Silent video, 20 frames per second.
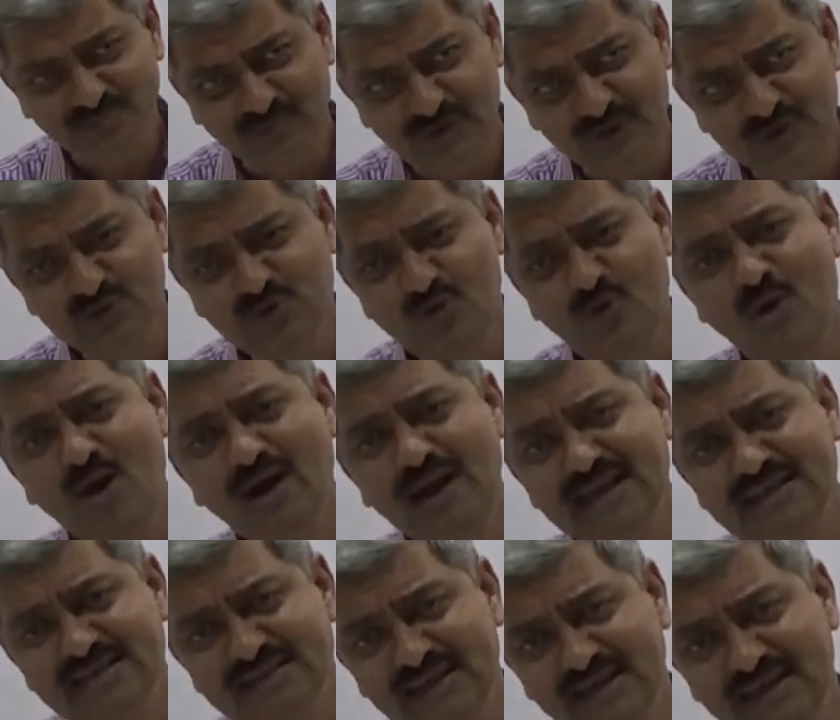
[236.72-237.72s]
So what
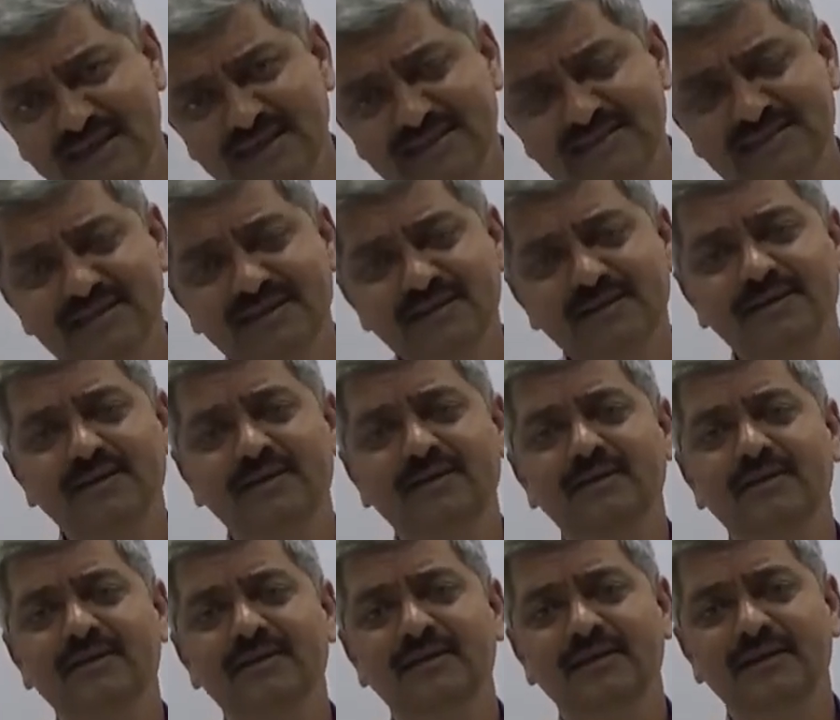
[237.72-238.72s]
I say is
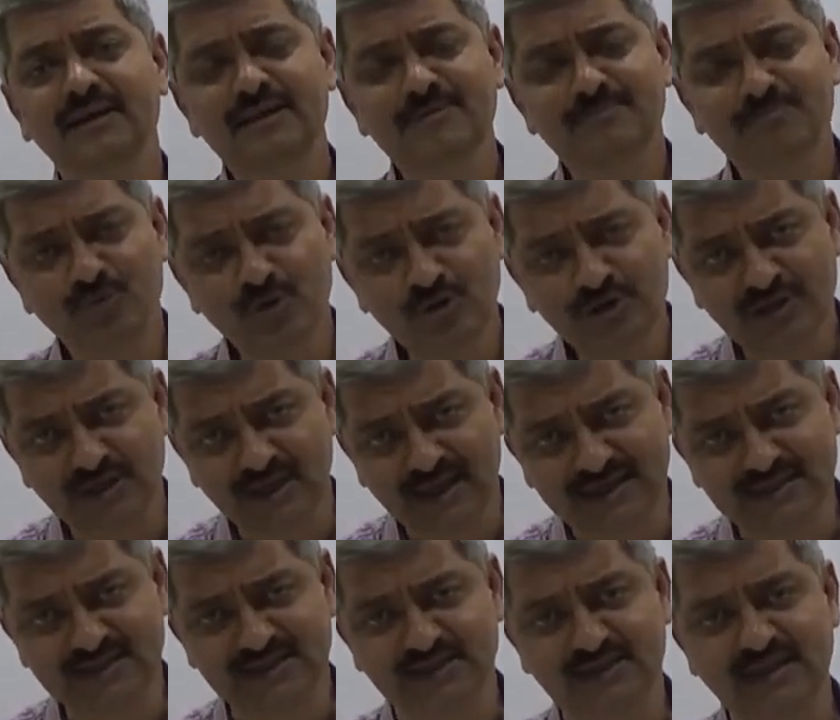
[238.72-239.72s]
input
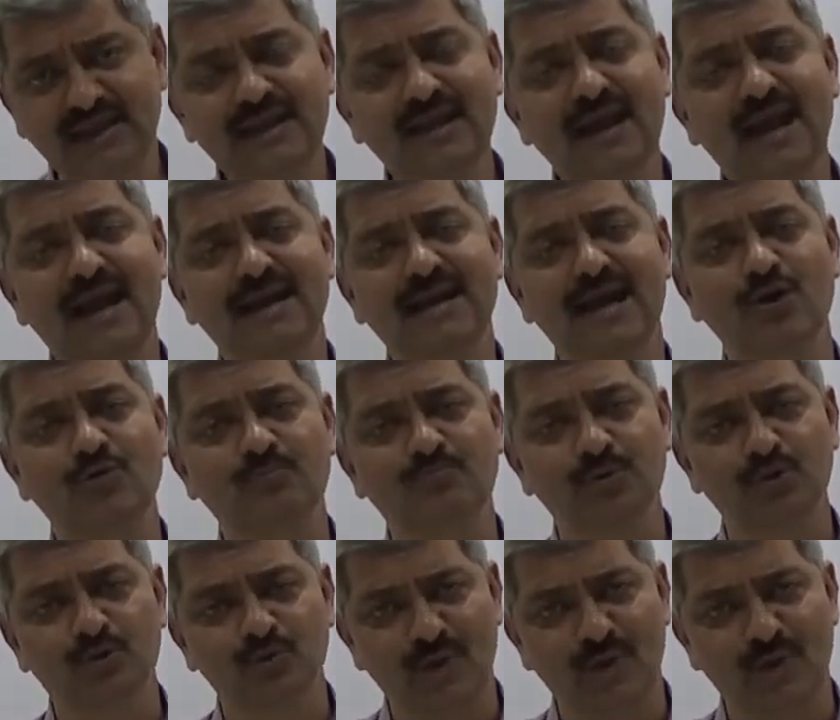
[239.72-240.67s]
xt and output